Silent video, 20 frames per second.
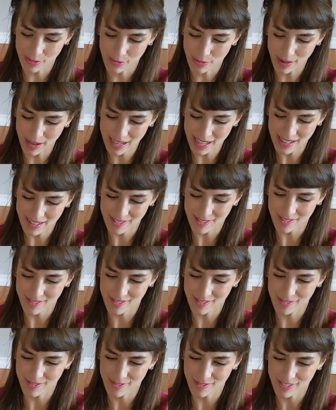quite
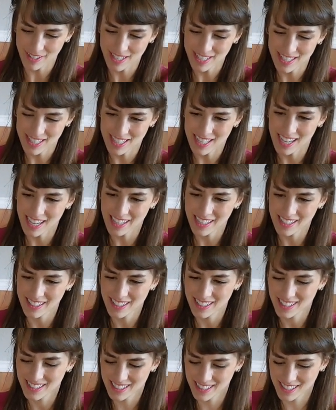fit
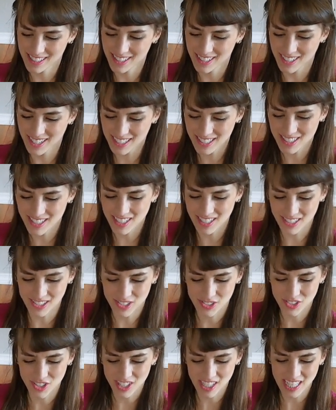together correctly or
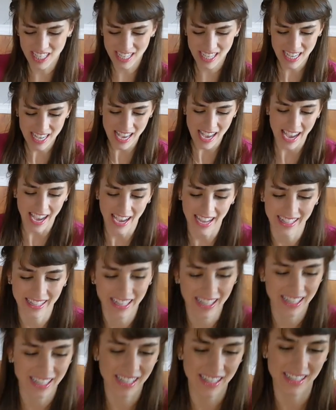it's tricky. And
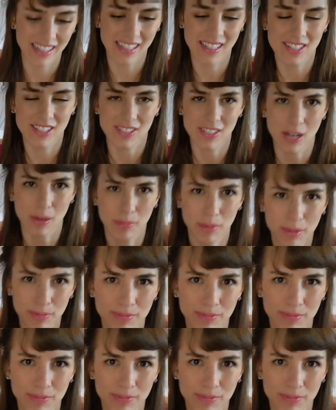then the stopper